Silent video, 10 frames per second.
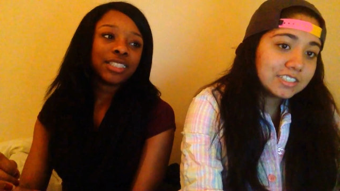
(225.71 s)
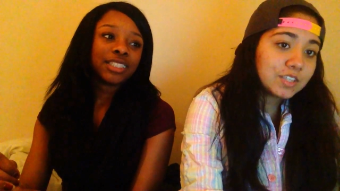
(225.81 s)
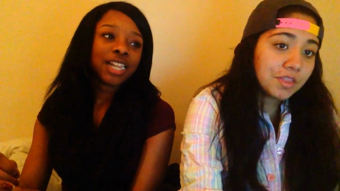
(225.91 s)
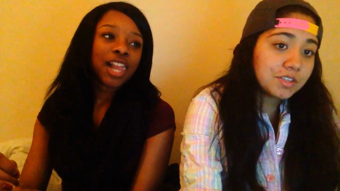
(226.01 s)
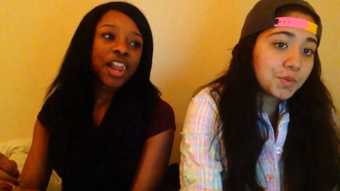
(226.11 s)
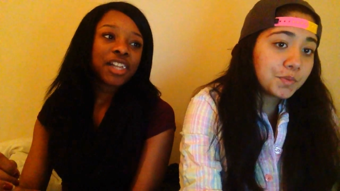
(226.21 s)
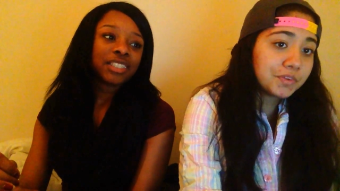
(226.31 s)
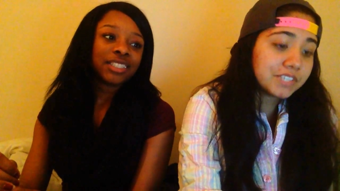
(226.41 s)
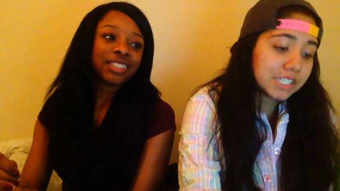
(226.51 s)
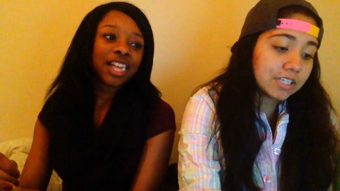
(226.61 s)
Speaker 1: So, this one
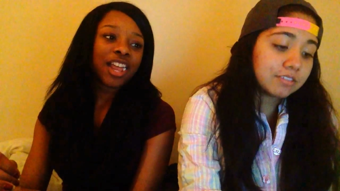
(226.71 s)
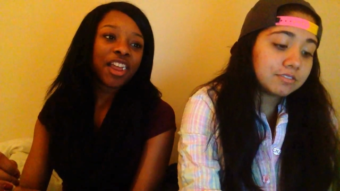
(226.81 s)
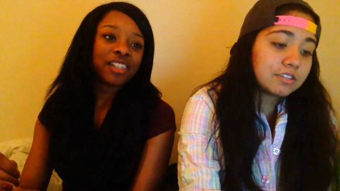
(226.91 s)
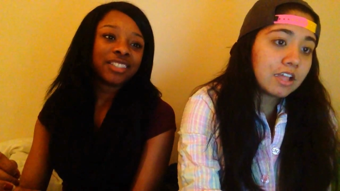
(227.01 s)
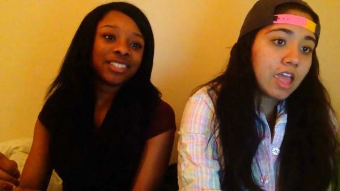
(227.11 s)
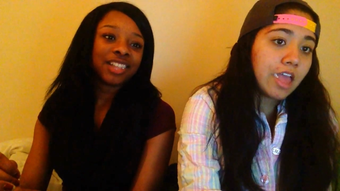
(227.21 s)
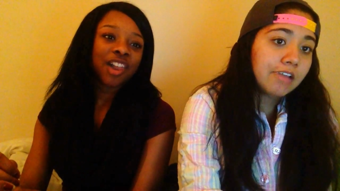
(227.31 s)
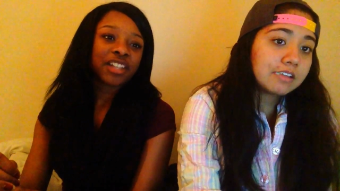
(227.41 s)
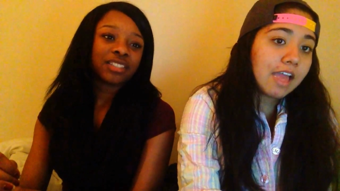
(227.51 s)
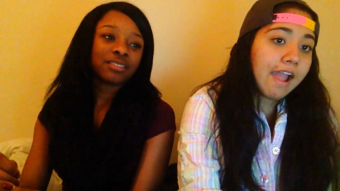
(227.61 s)
we've seen.
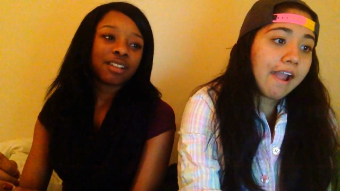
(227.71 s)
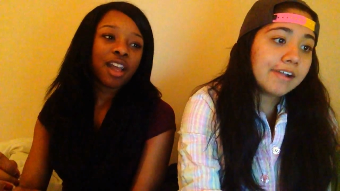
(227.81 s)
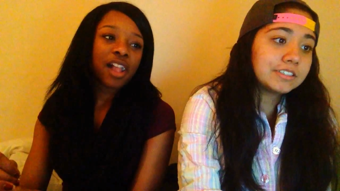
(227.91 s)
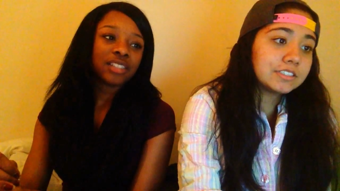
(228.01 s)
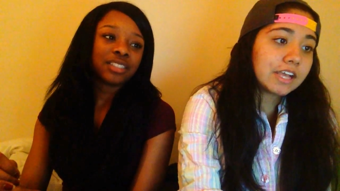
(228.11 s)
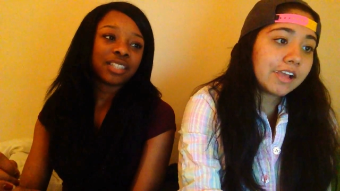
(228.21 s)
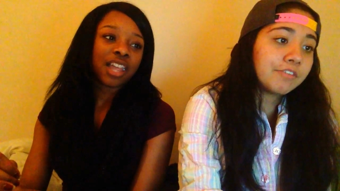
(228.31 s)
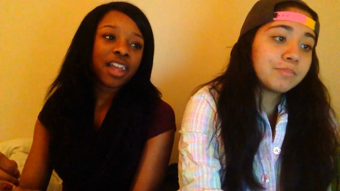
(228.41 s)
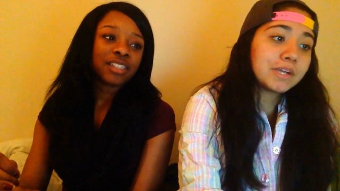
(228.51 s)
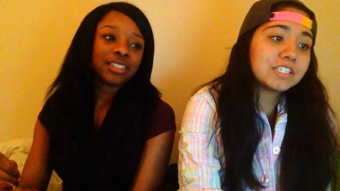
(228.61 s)
And
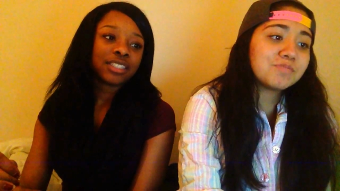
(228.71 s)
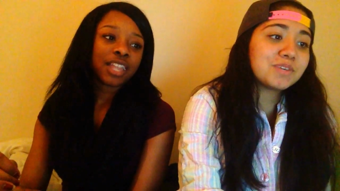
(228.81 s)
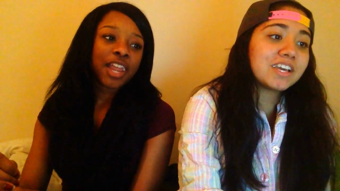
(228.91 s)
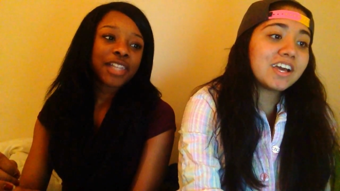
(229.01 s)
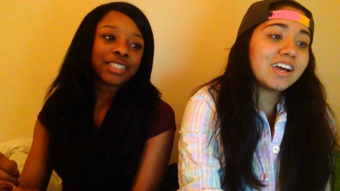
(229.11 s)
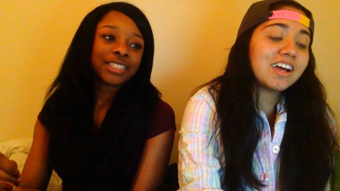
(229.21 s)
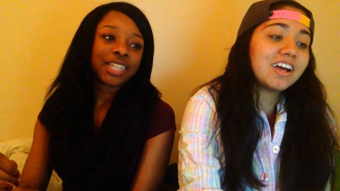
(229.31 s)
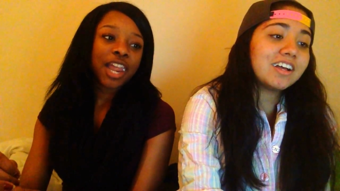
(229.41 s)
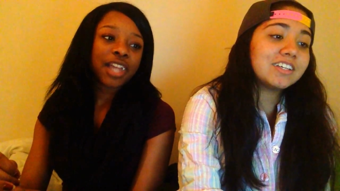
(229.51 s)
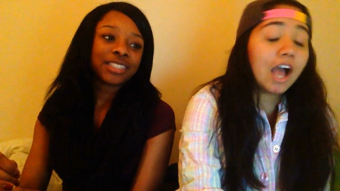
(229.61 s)
it reminded me,
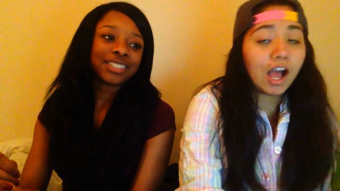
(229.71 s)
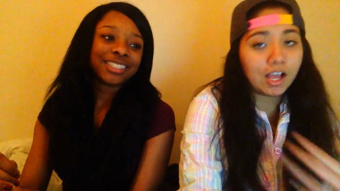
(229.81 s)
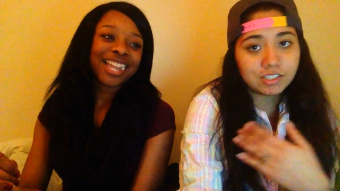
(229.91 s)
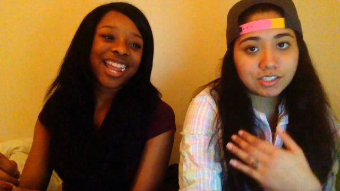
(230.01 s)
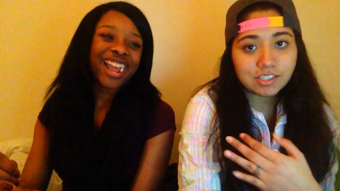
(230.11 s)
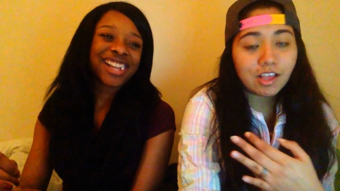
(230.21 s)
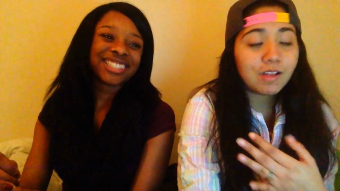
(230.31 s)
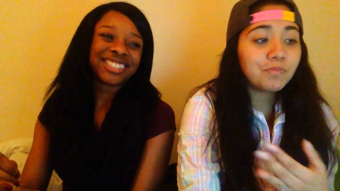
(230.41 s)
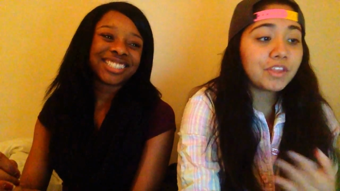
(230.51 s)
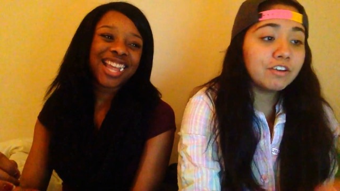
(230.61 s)
us,
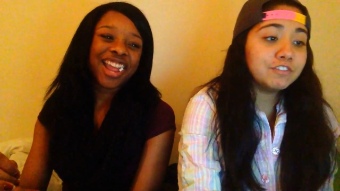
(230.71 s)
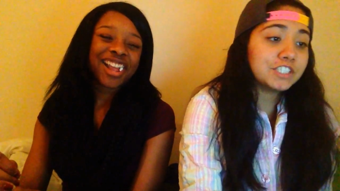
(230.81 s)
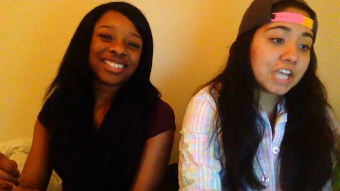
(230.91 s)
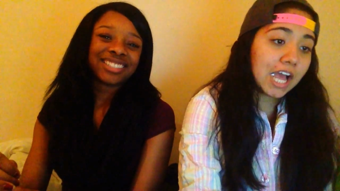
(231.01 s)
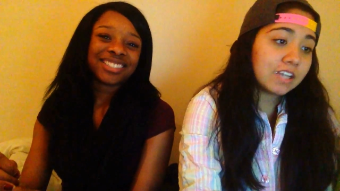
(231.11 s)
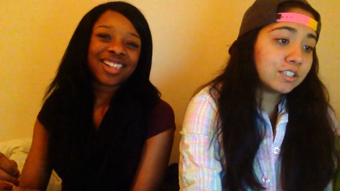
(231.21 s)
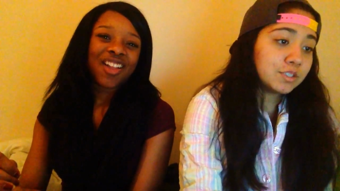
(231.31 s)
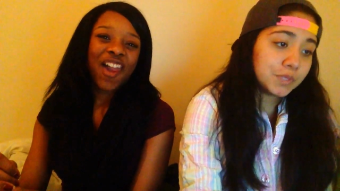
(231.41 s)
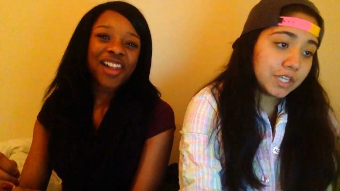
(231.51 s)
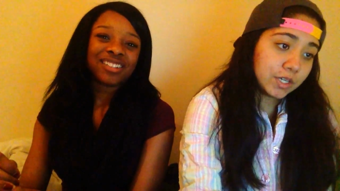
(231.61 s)
of a
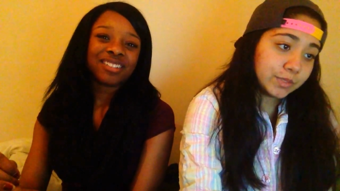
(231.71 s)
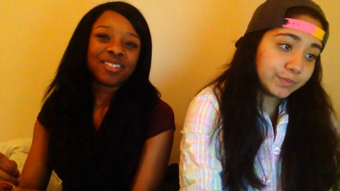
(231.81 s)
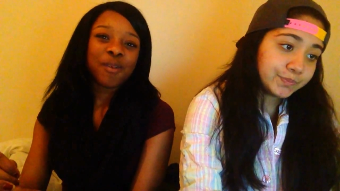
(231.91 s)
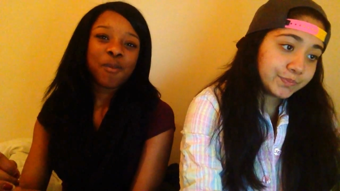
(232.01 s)
child we know.